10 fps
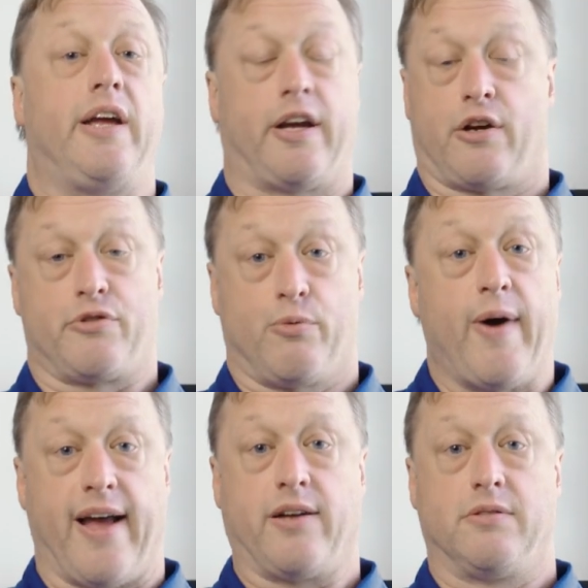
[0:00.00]
it goes
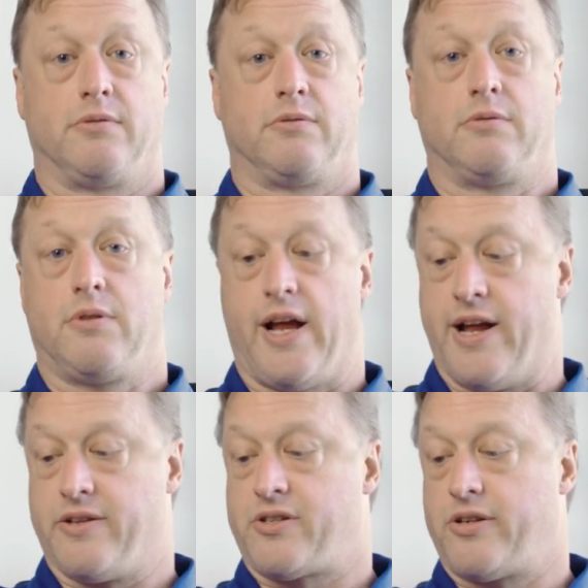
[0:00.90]
away.
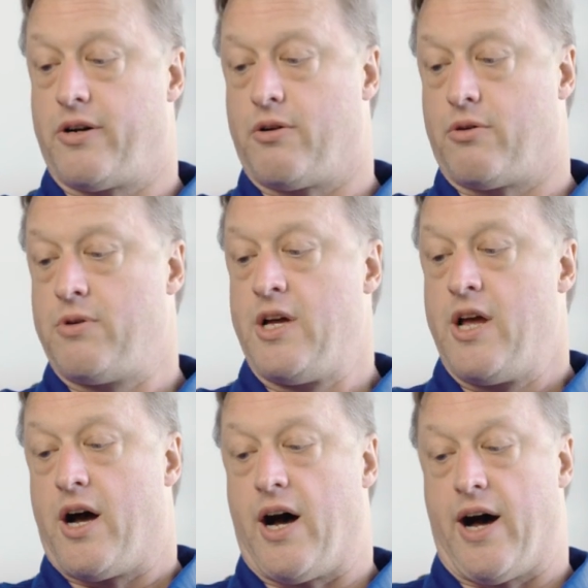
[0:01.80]
And so
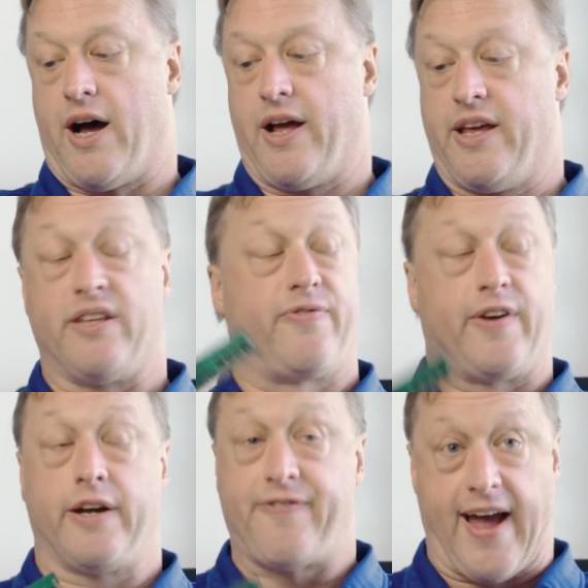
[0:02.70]
it's
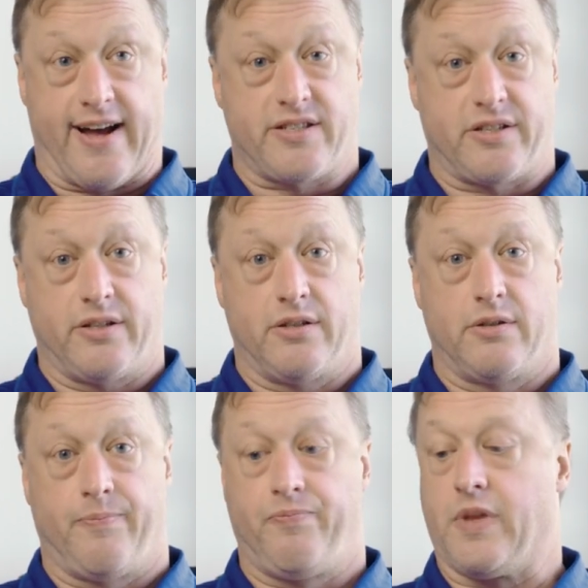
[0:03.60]
very fast.
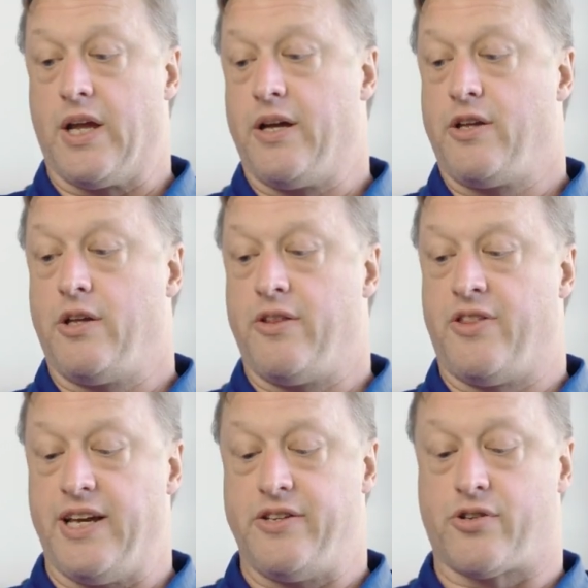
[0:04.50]

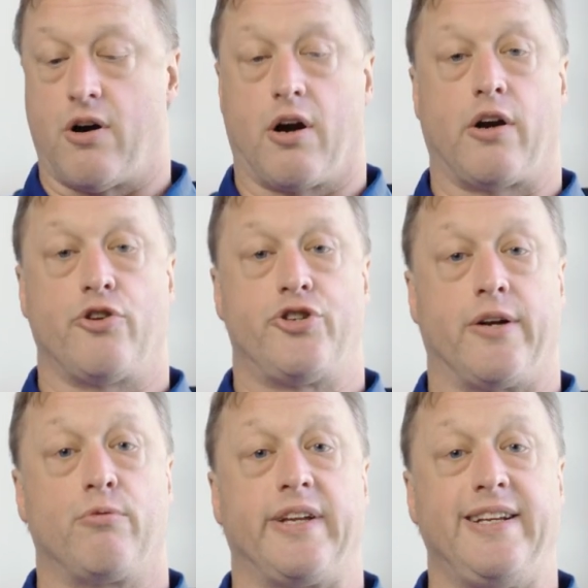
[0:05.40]
These are
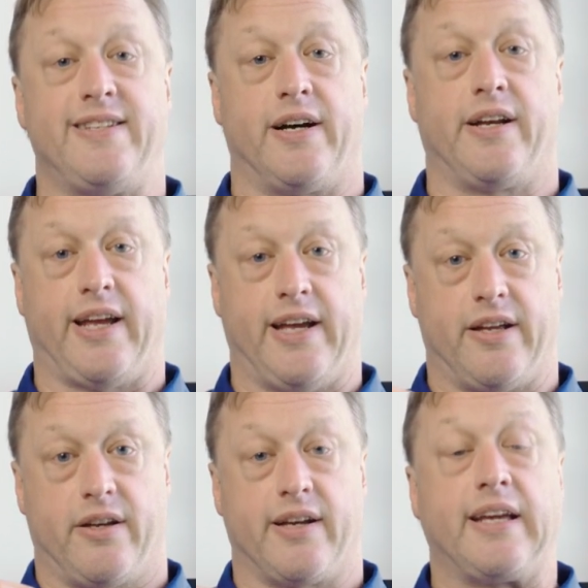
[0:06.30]
generally done
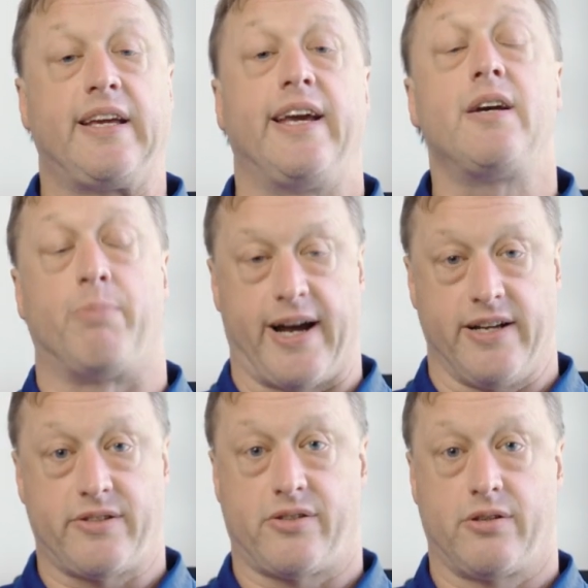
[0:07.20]
in
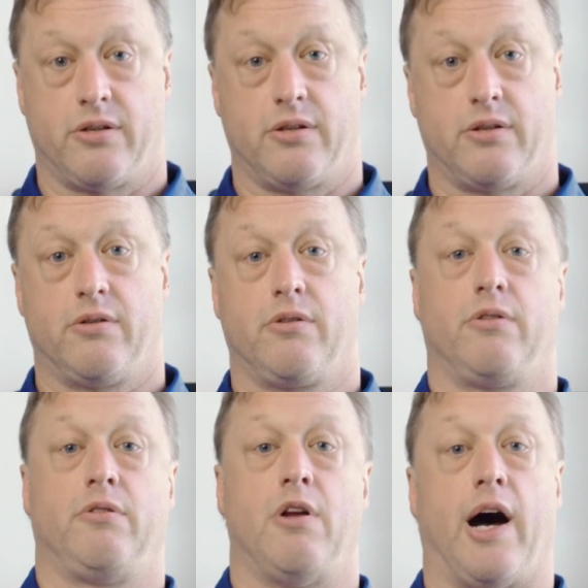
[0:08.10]
gigabytes,
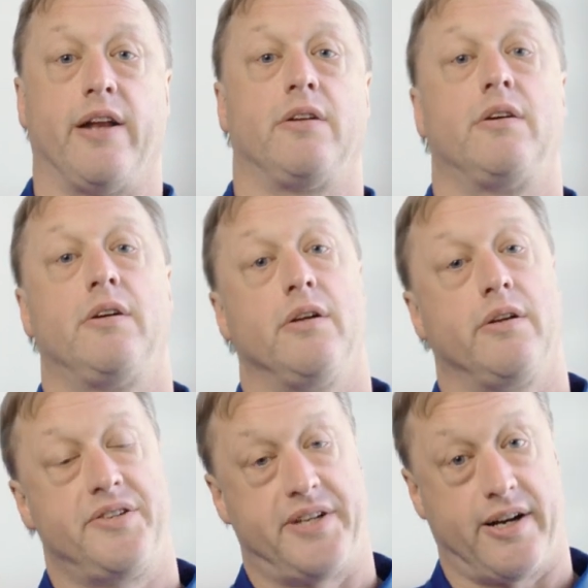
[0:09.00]
not
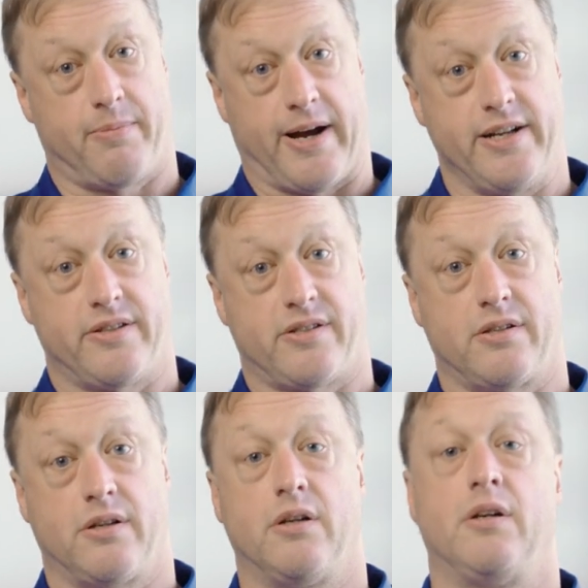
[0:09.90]

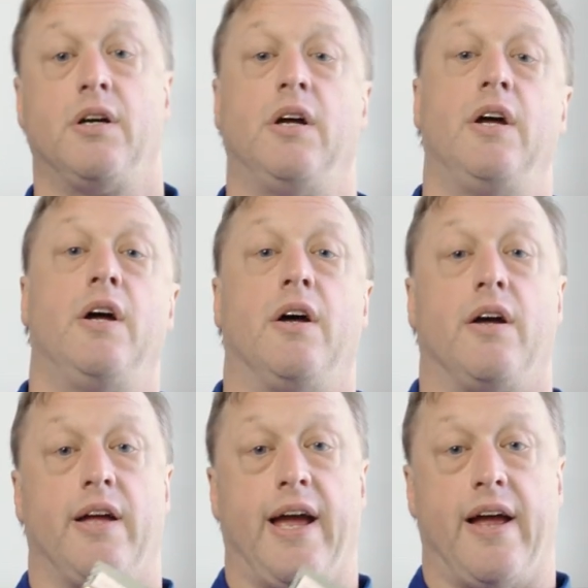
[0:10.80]
terabytes.
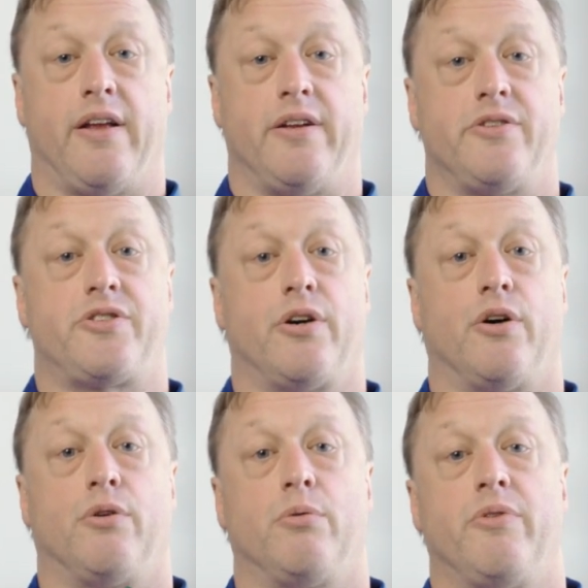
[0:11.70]
And
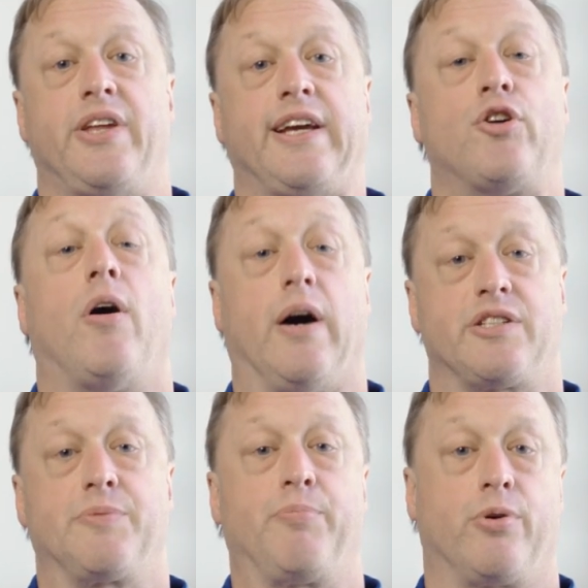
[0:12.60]
so the
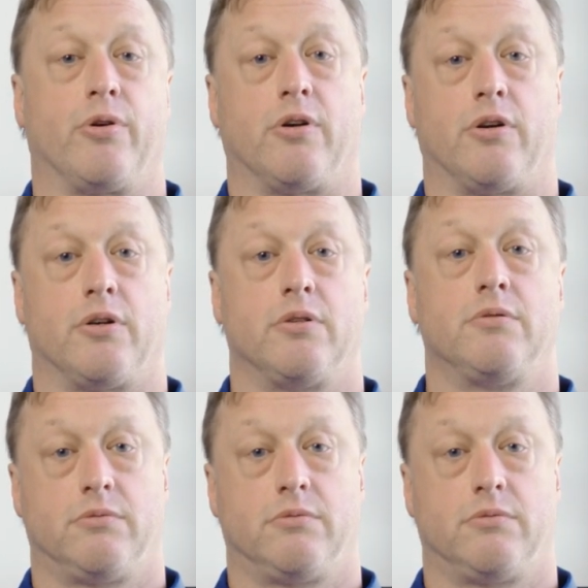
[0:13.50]
cost per